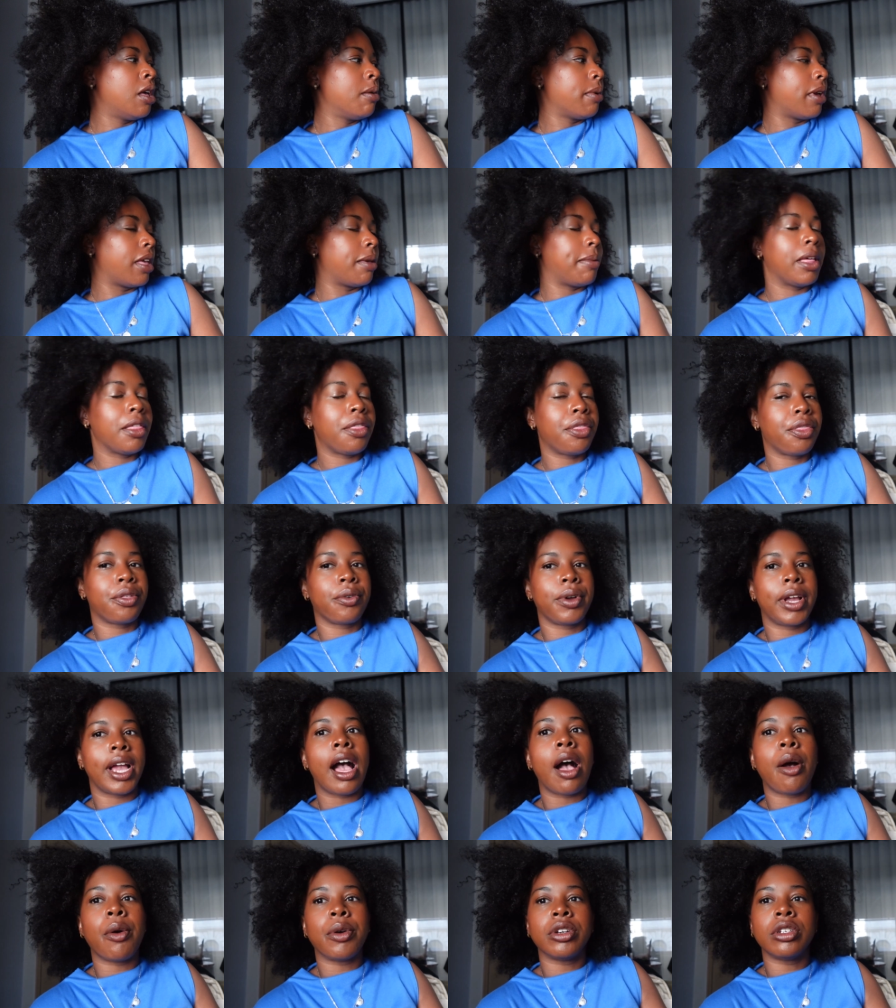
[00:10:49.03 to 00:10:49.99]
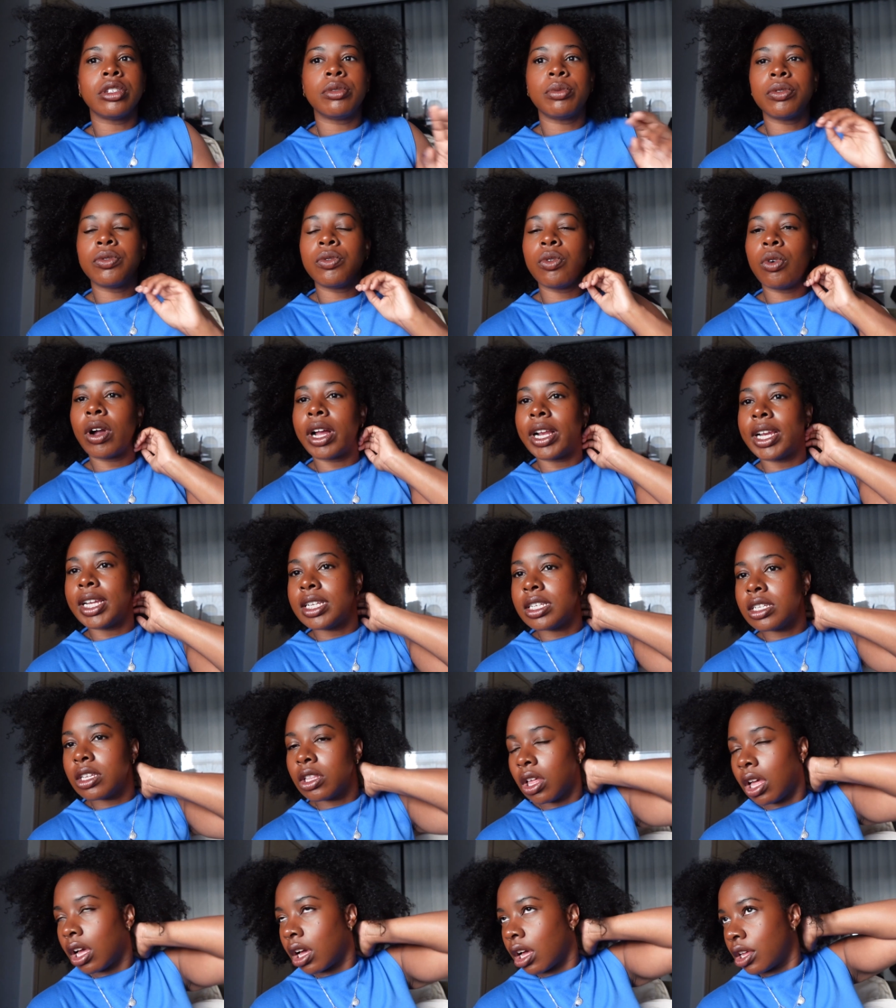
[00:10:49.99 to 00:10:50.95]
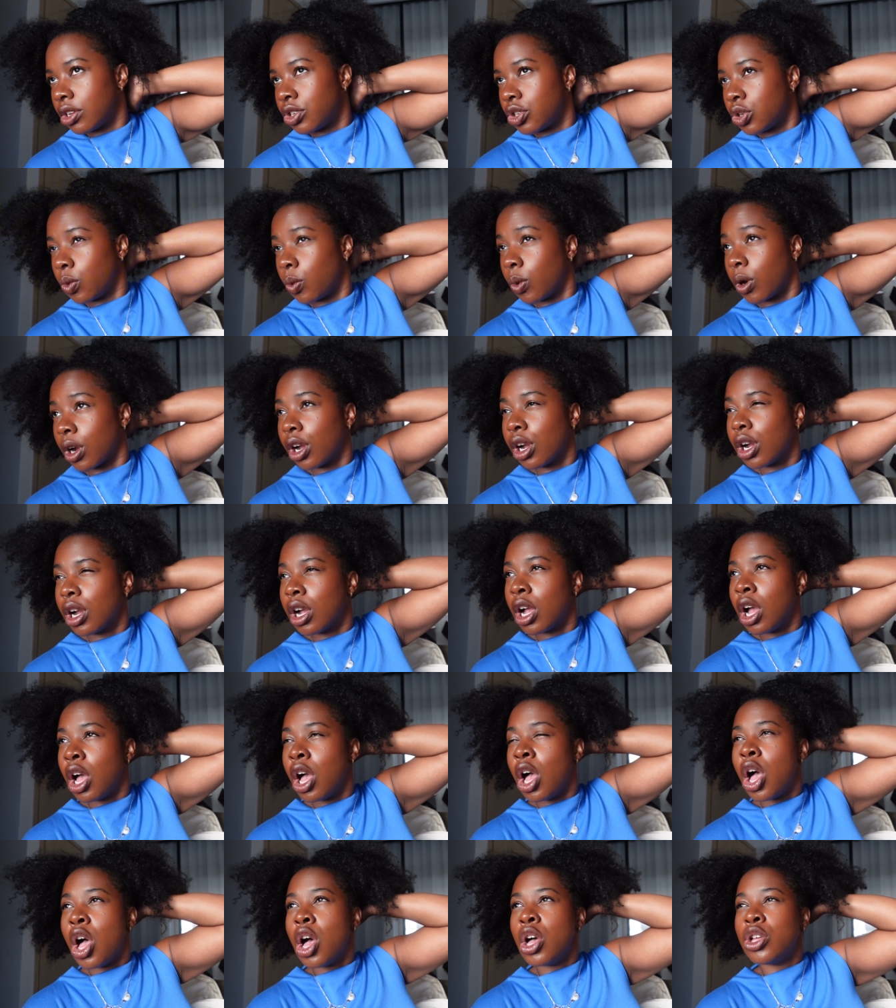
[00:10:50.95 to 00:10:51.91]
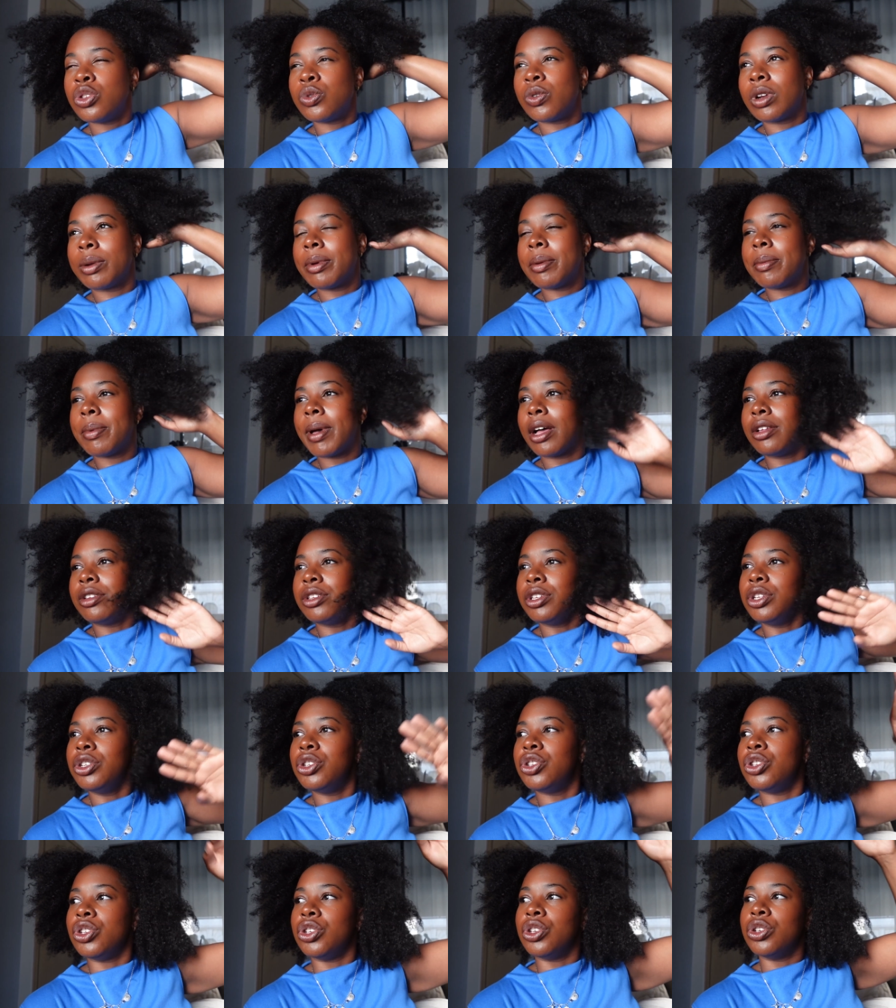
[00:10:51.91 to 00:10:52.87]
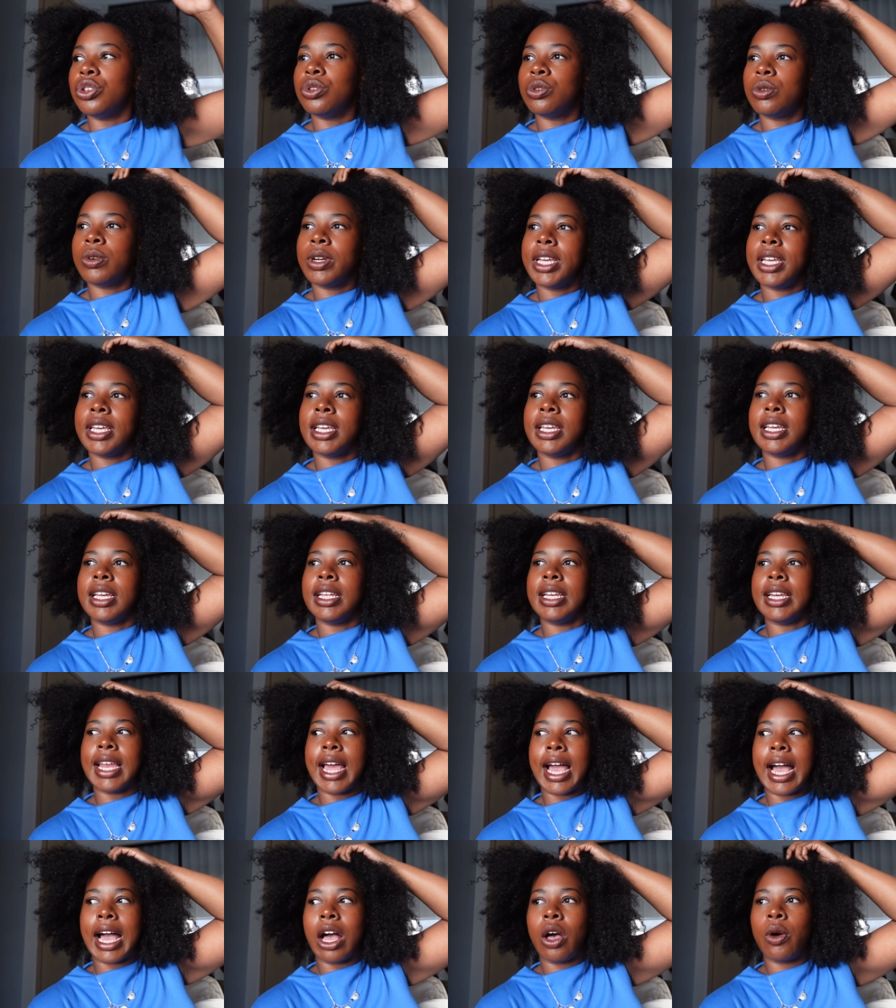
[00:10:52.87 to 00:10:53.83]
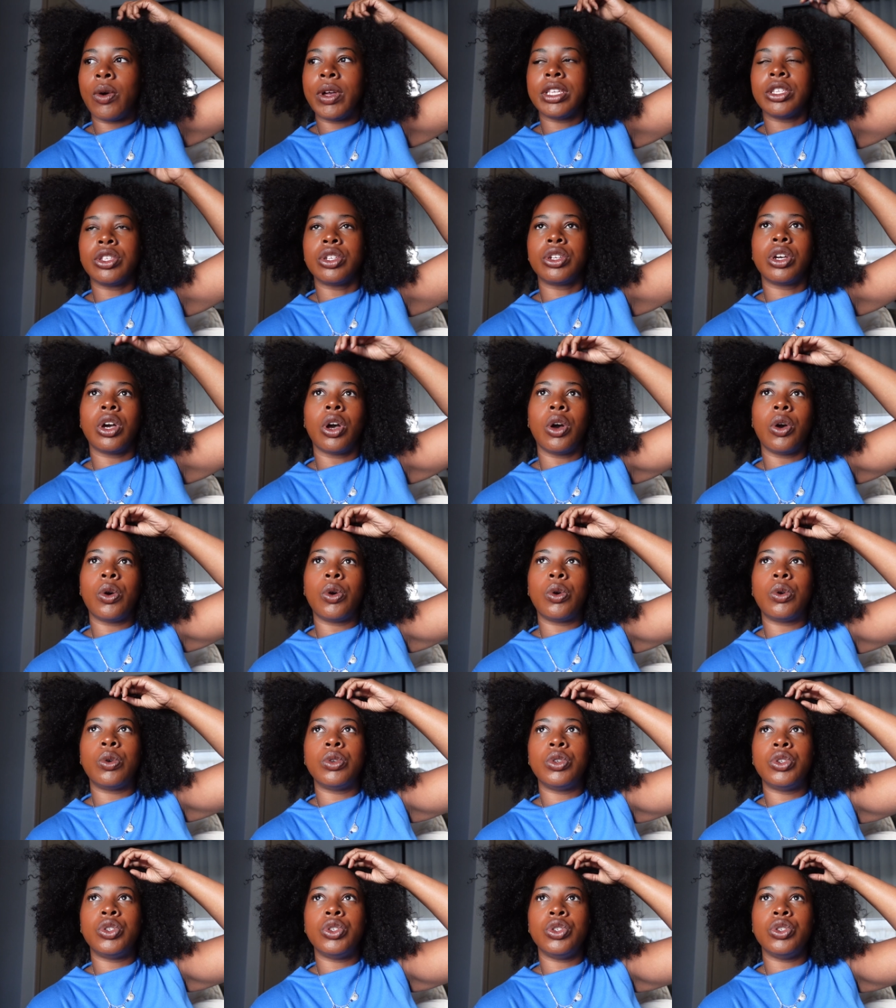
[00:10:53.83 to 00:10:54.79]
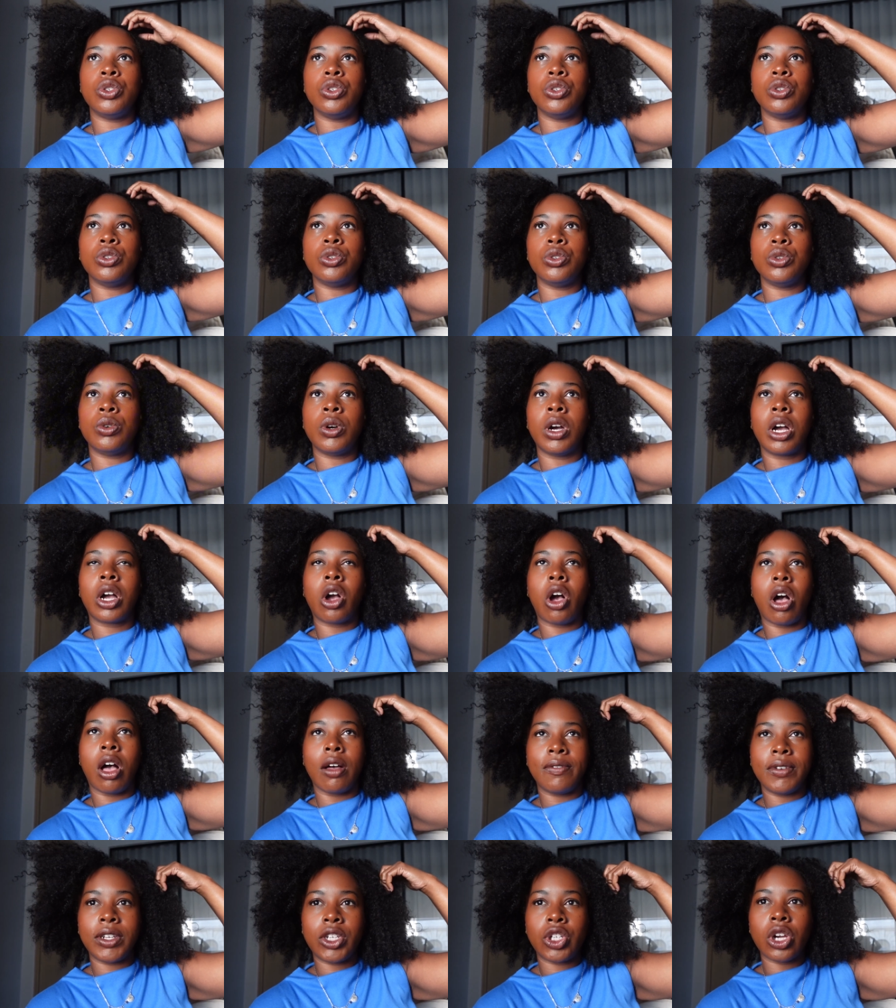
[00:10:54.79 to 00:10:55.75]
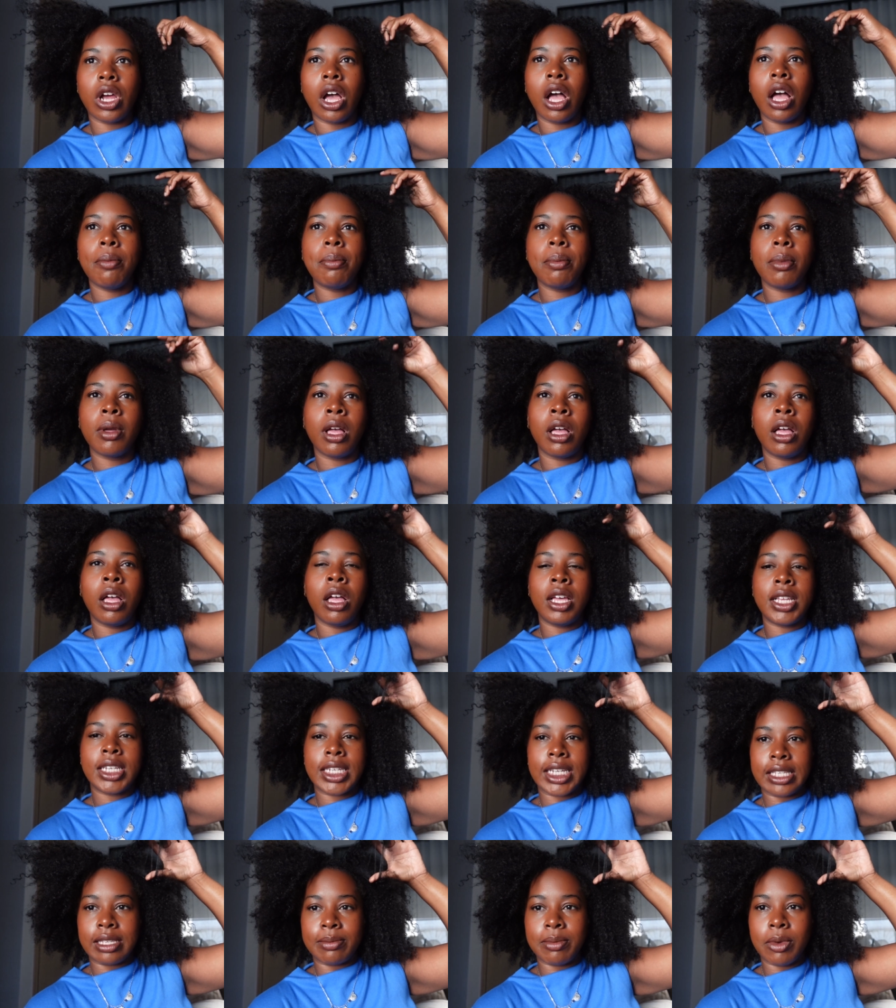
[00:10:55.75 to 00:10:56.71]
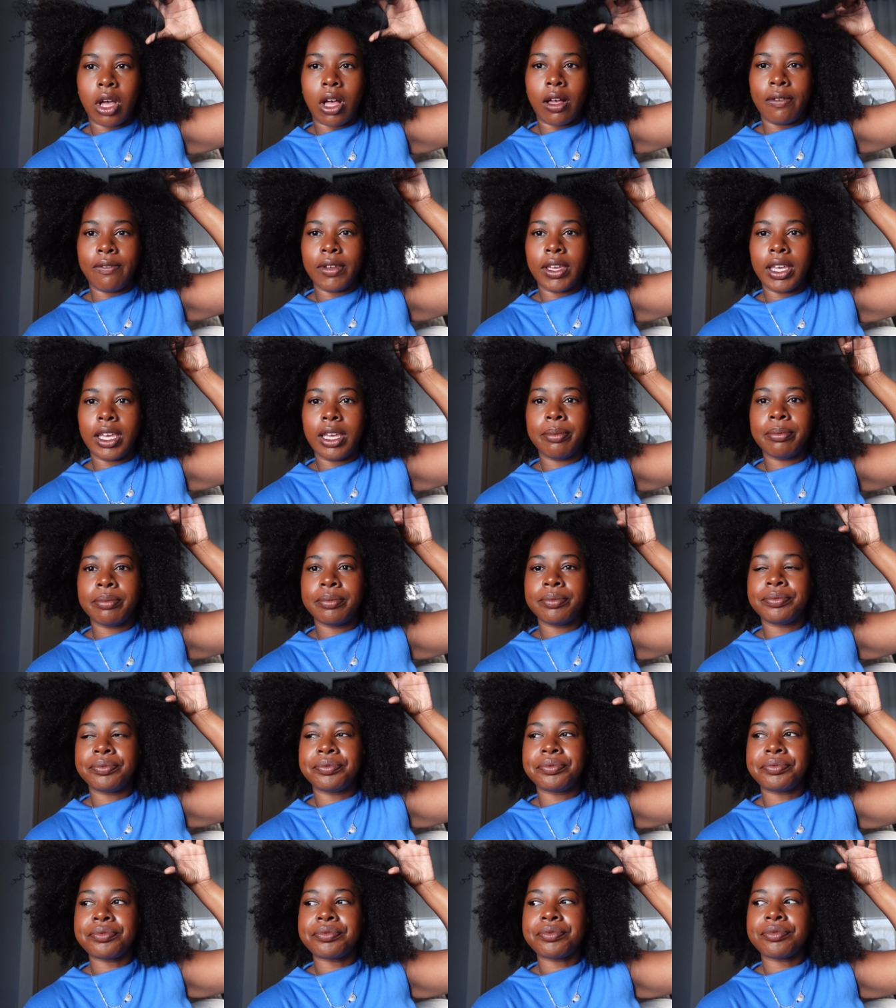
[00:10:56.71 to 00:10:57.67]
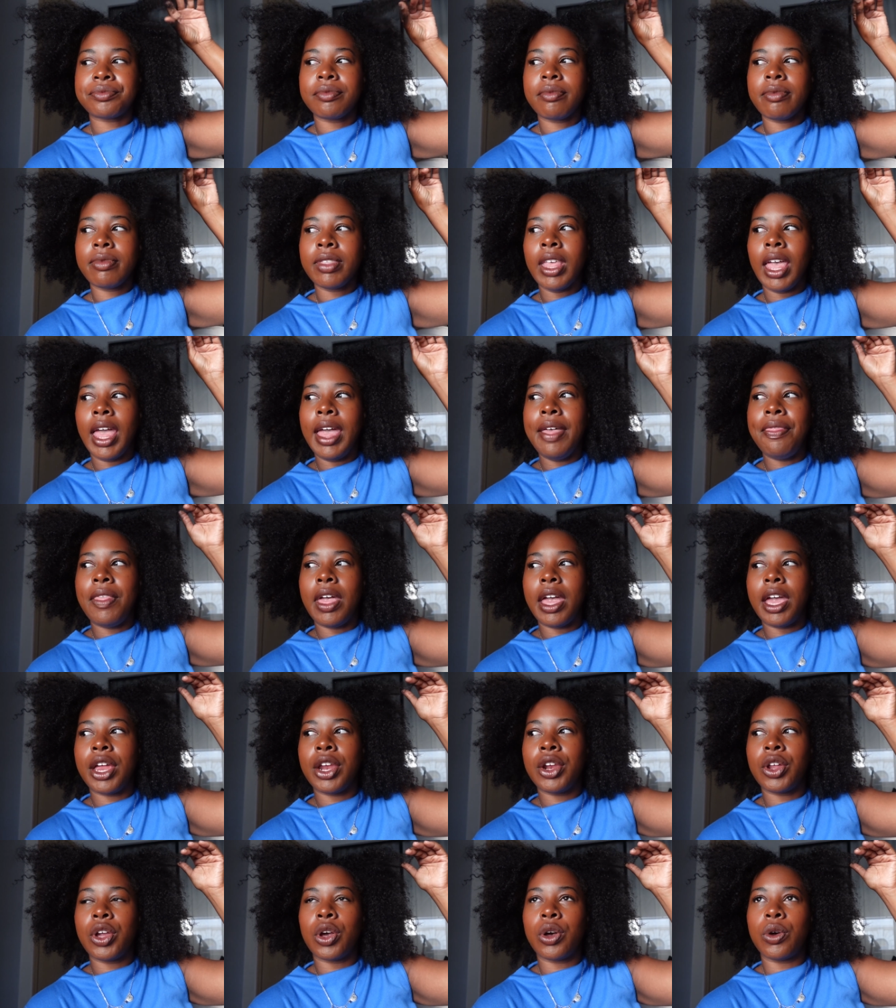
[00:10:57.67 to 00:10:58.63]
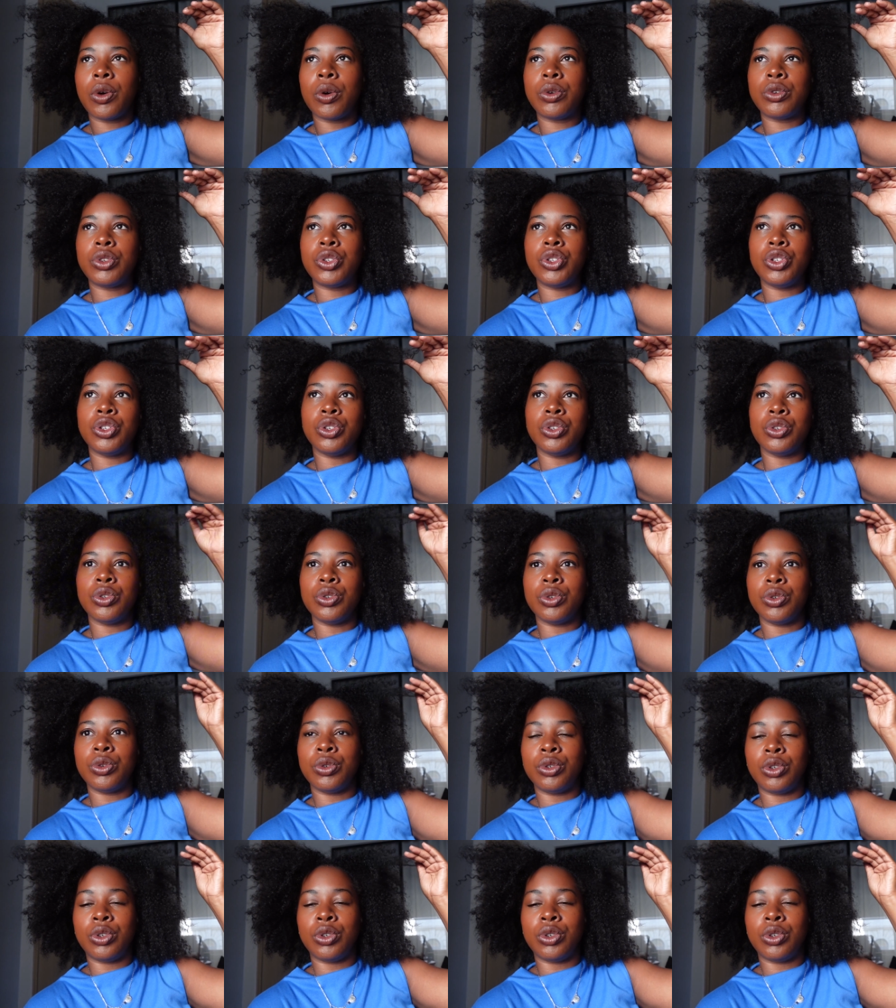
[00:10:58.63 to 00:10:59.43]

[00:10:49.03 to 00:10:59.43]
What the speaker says: probably about 3 hours before I need to log on to work. So what I'm about to do now is go to a coffee shop to get some coffee and then go to